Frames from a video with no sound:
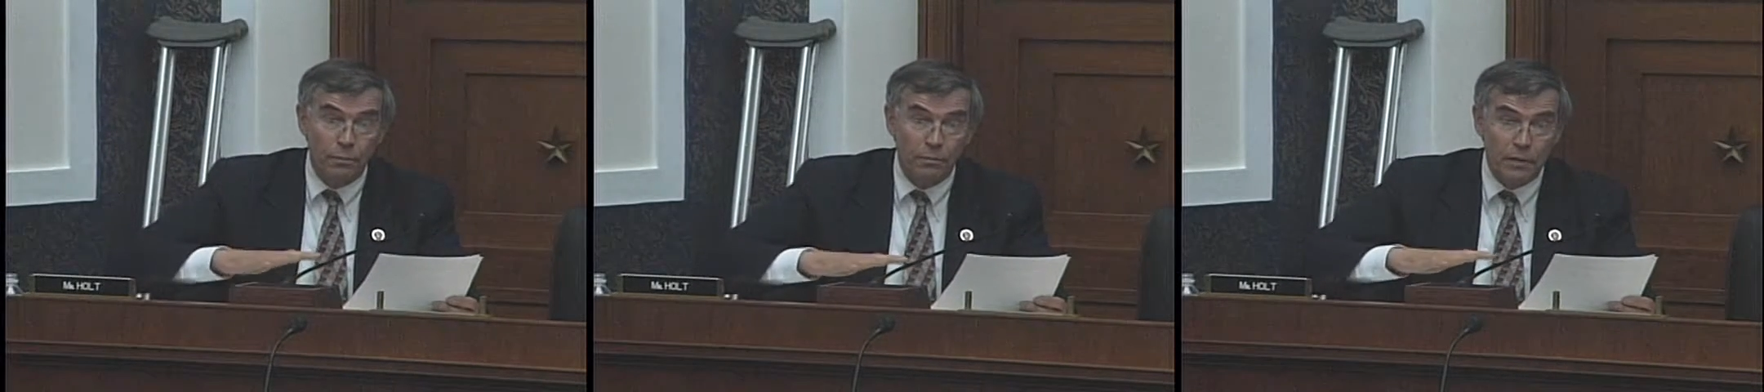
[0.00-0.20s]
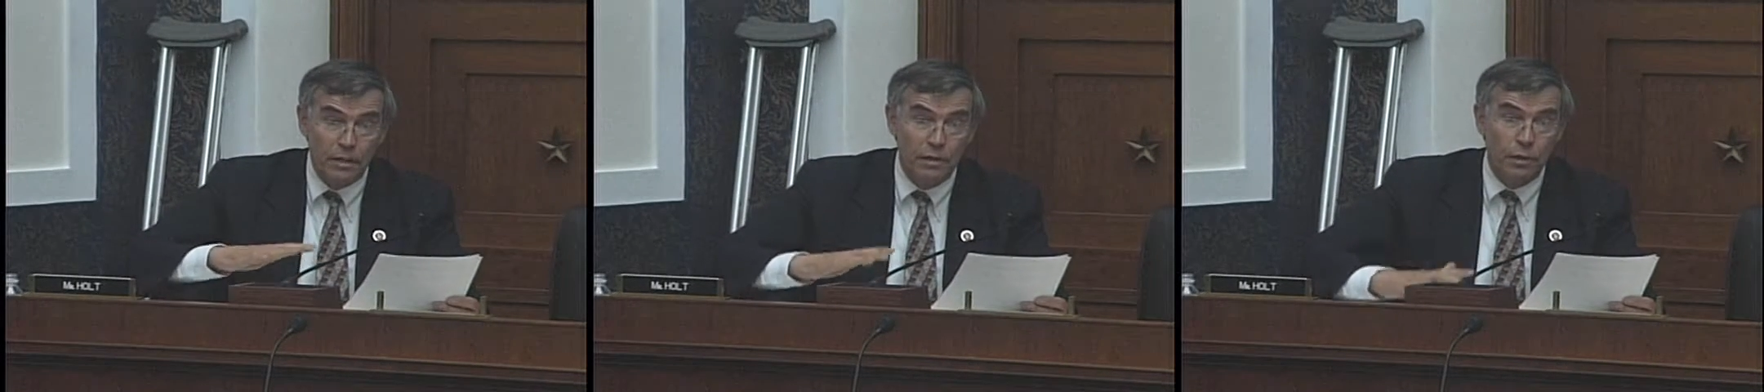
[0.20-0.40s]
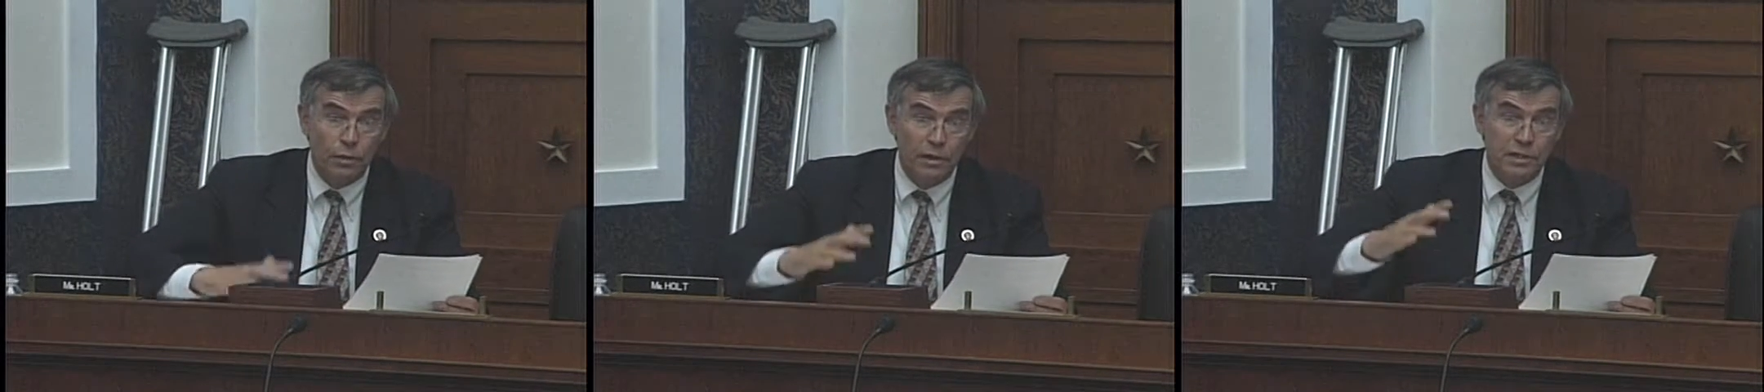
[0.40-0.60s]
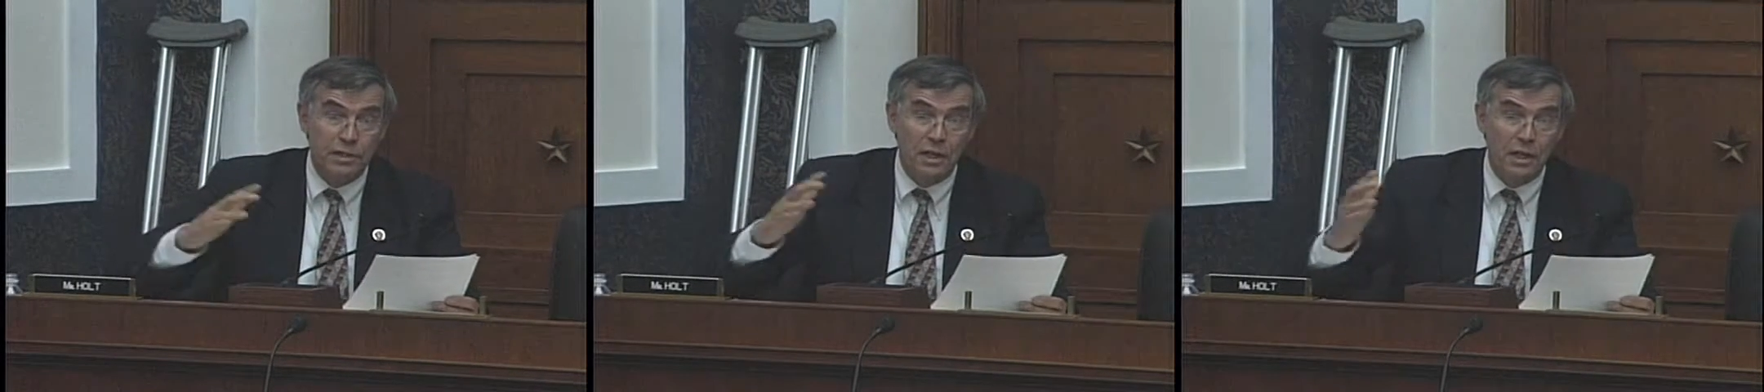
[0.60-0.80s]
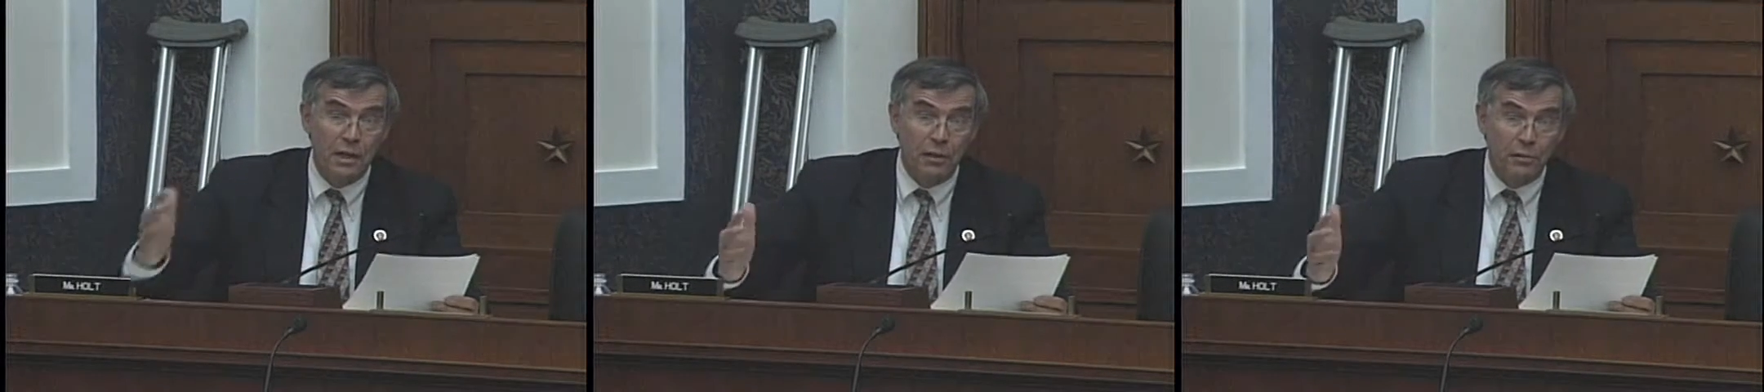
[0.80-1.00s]

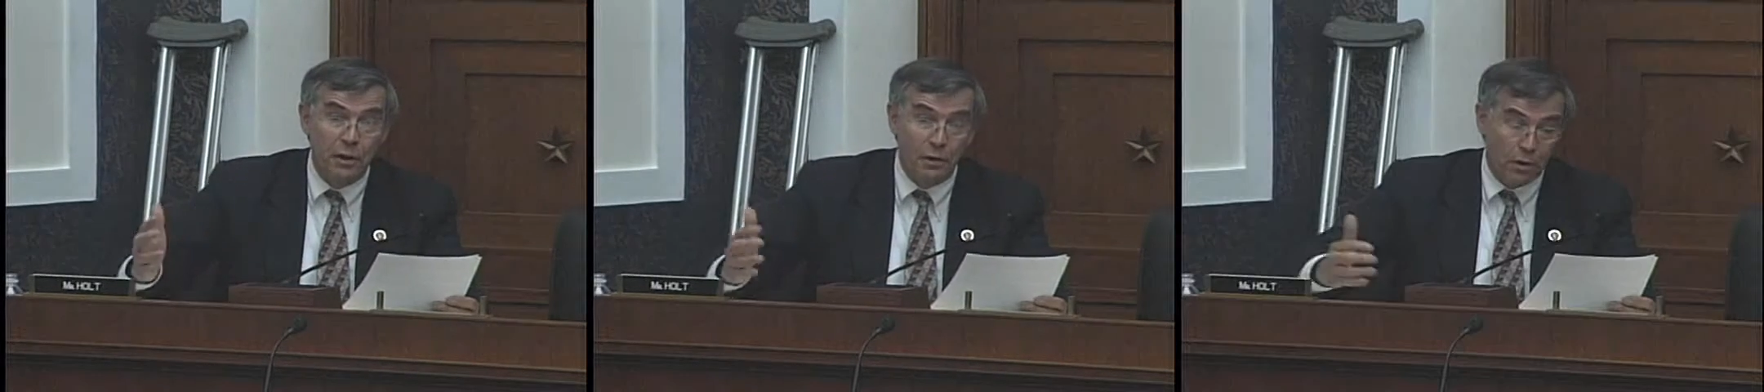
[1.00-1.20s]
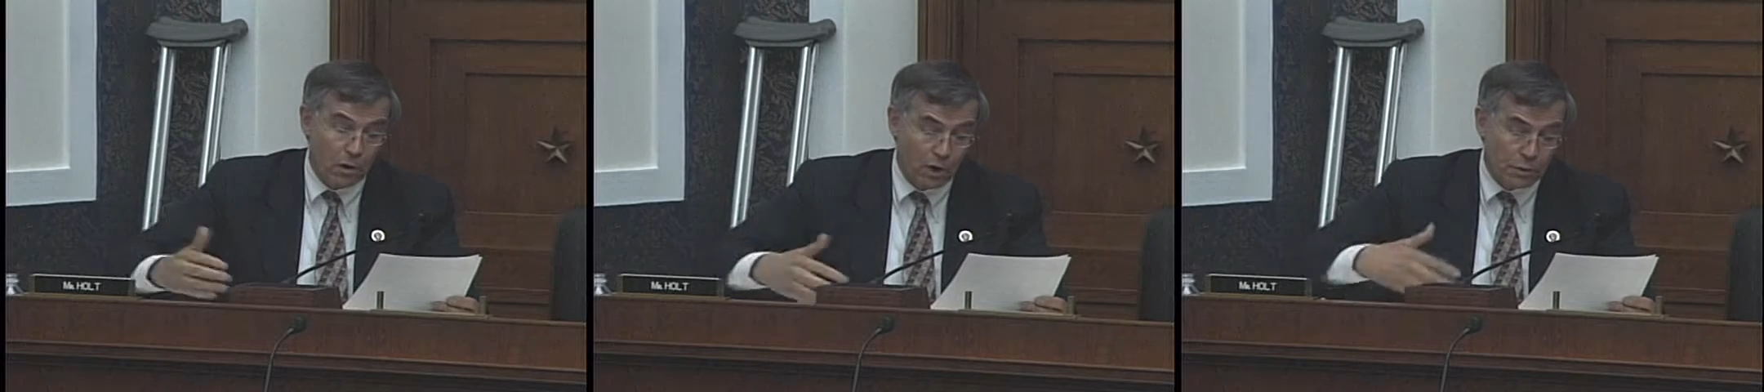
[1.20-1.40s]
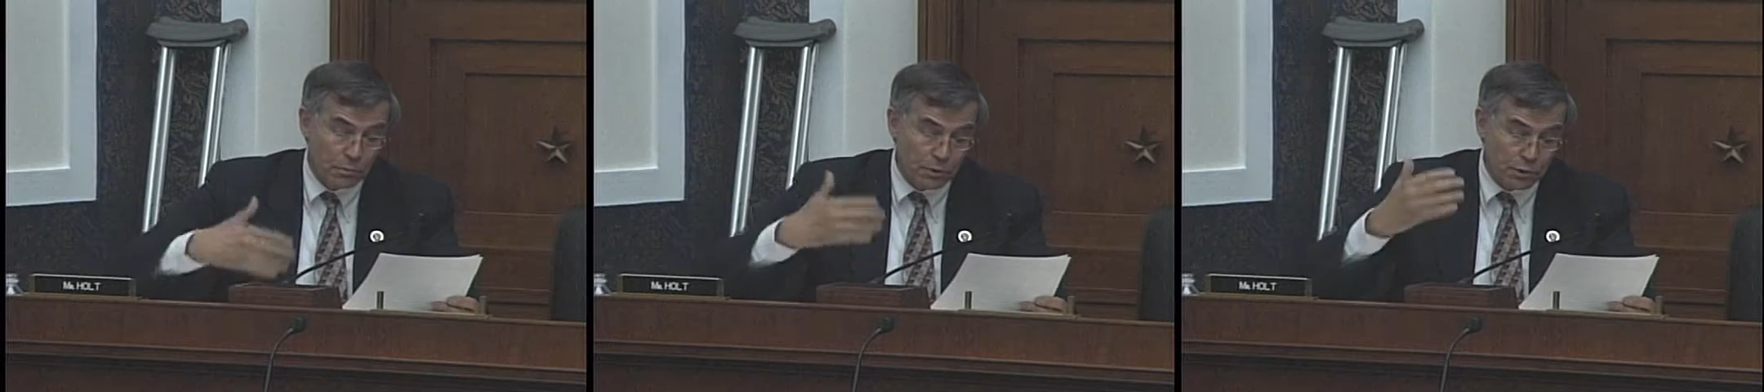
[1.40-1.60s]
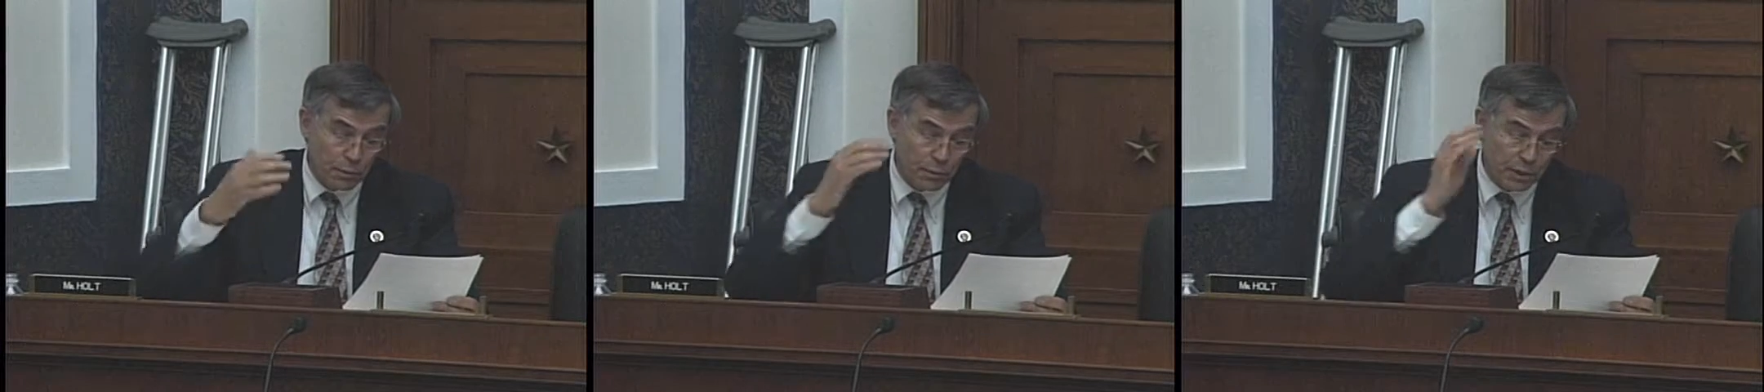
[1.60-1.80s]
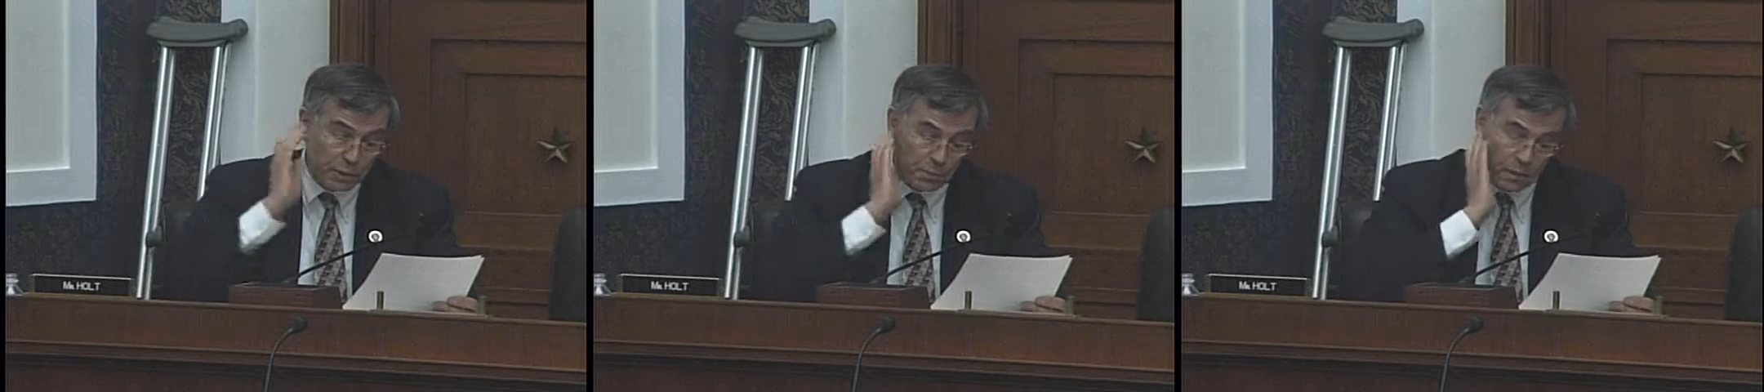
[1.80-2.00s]
increasing health care costs. Mr.
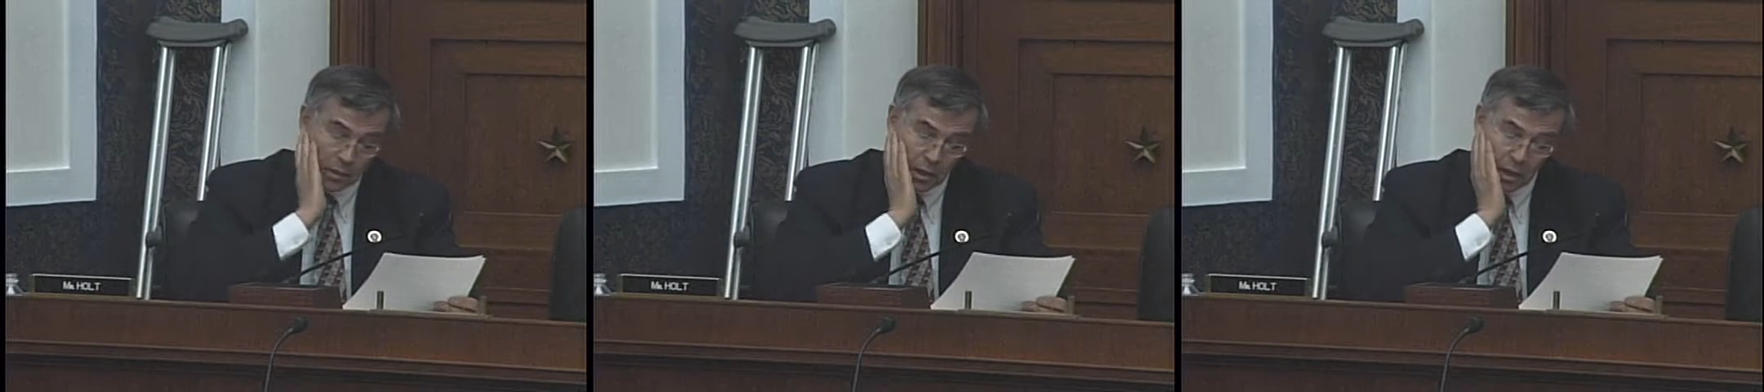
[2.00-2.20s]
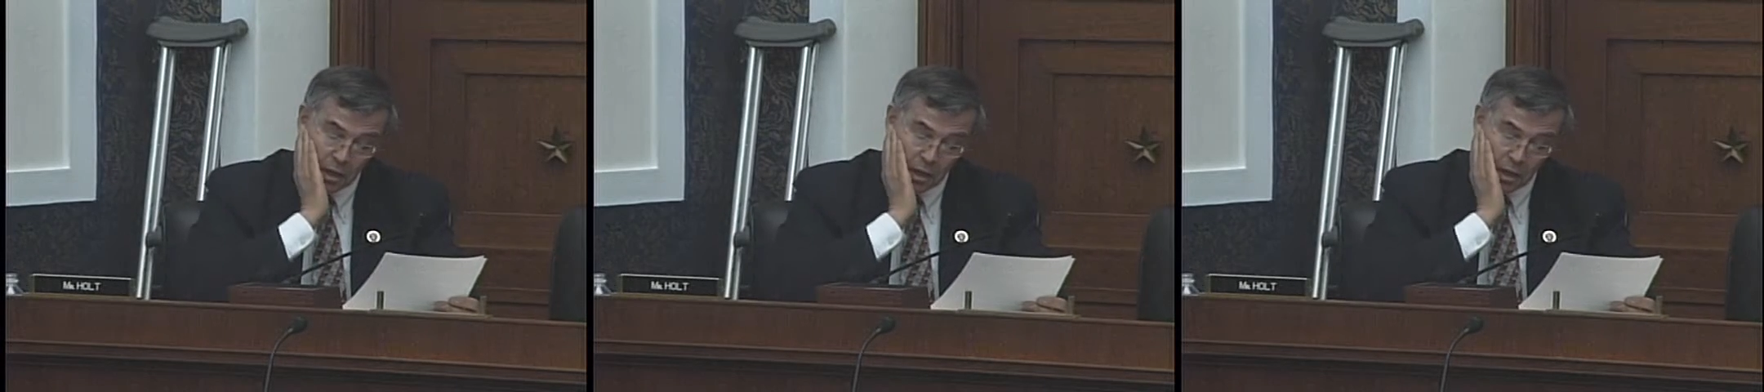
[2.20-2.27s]
Richmond,